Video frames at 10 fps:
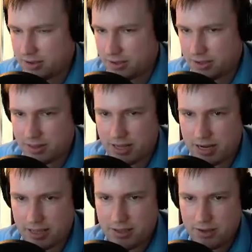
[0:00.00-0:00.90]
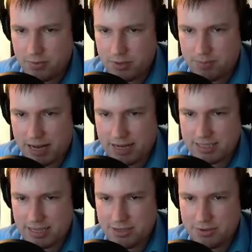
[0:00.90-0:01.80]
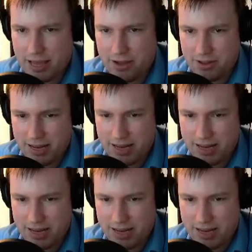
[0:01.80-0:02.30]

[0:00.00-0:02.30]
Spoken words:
god damn it. Which planet did I do that on?